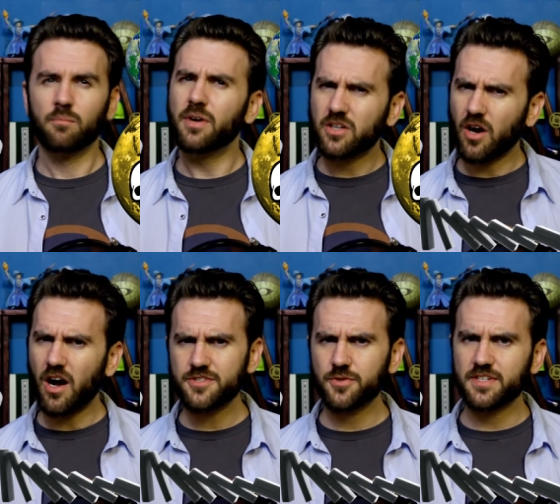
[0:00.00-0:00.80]
But
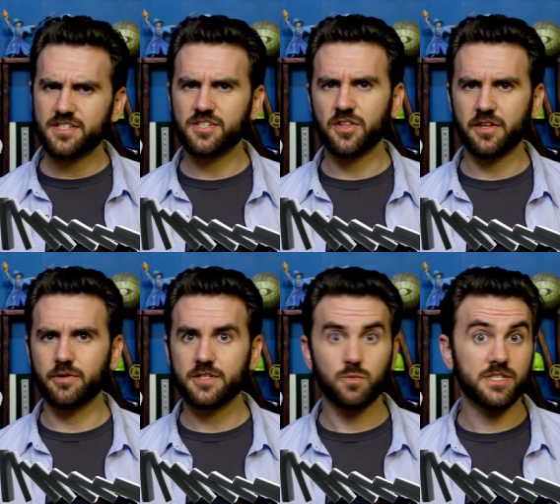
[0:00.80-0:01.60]
causal decision
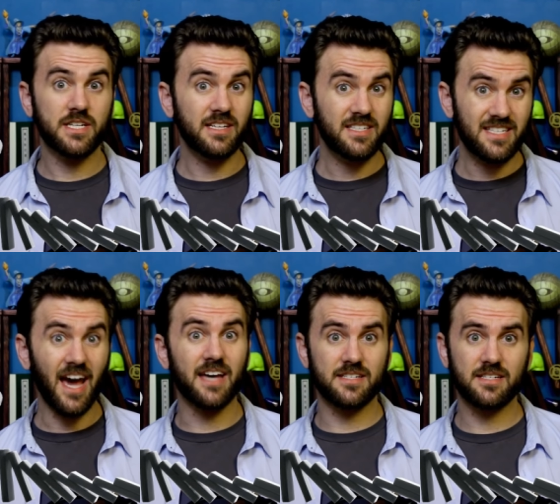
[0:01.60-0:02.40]
theorists would say
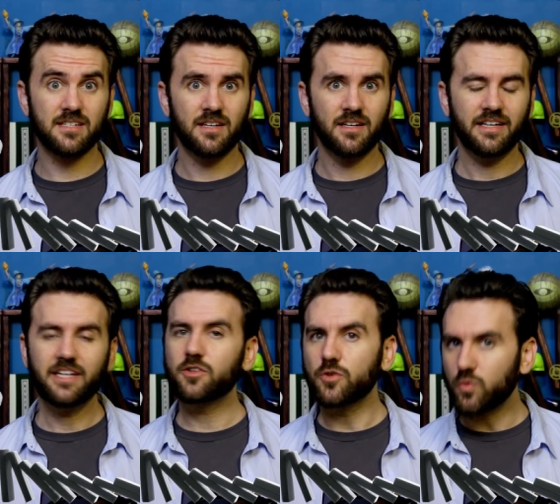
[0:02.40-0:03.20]
yes.
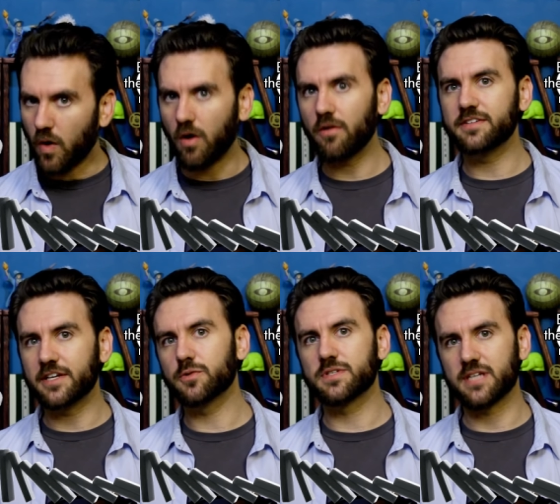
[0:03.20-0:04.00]
Either you are a
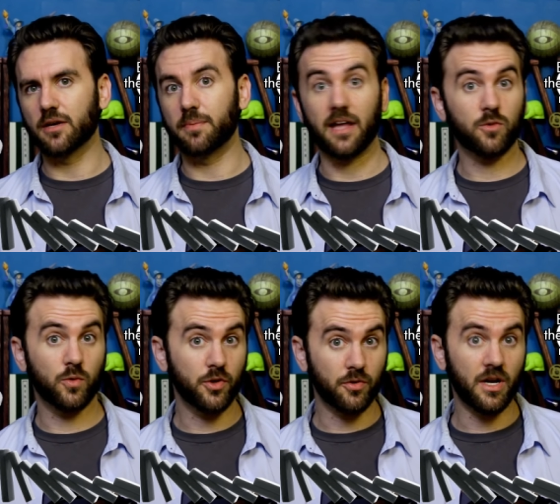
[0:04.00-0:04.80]
dangerous psychopath
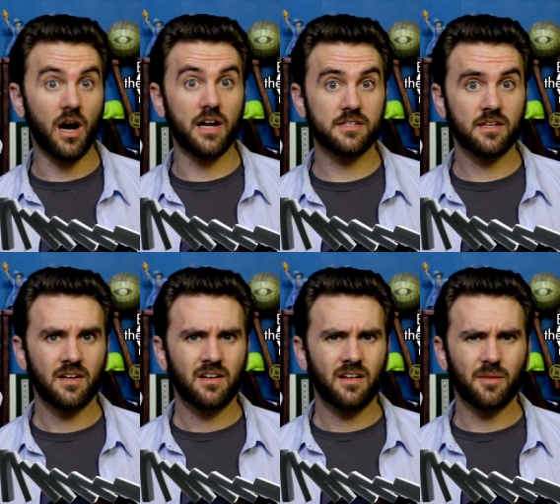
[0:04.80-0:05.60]
or you're not,
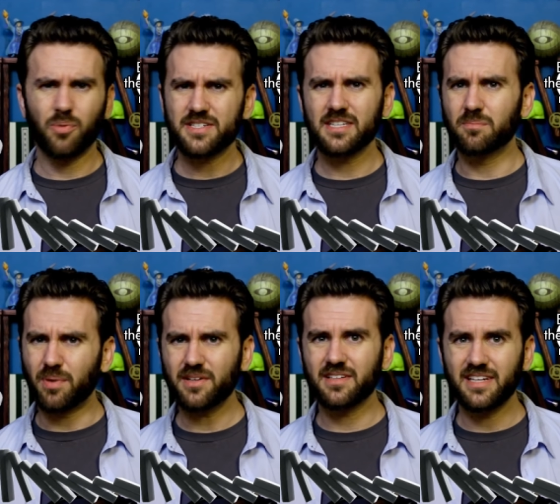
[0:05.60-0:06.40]
and pressing the
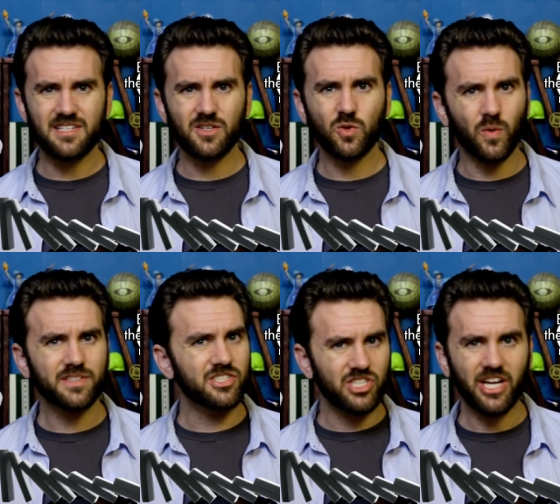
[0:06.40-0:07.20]
button isn't
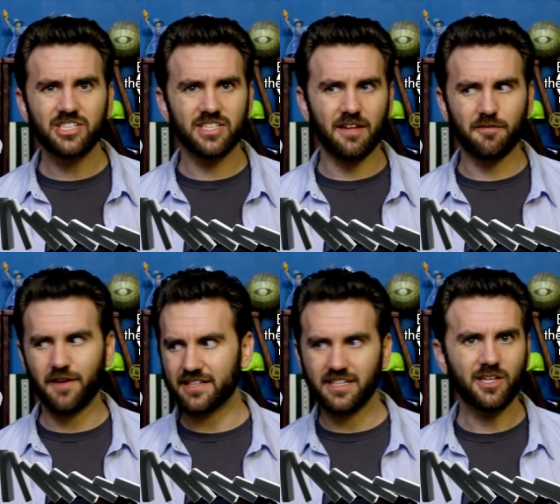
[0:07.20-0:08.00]
going to change that
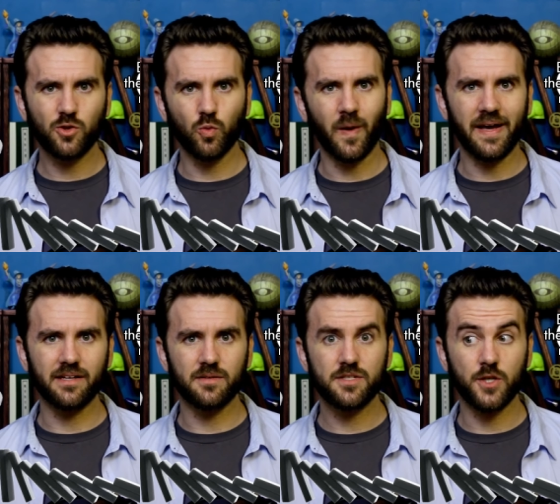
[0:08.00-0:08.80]
fact either
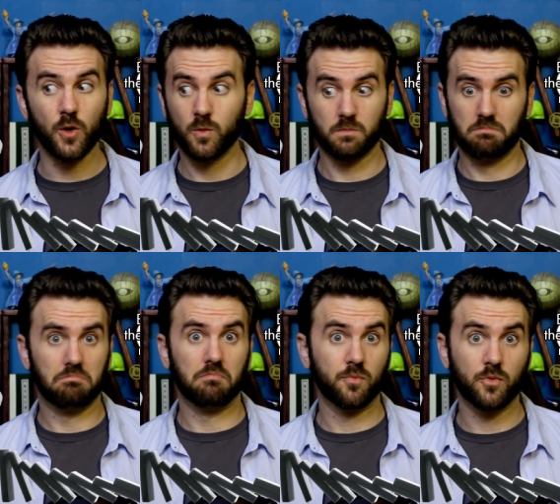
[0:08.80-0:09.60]
way, so
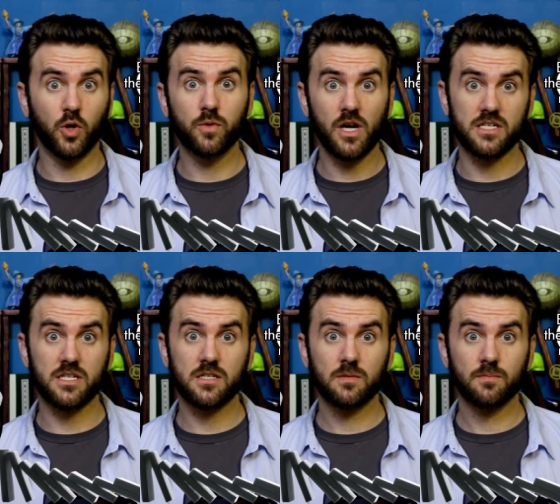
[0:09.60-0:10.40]
go nuts.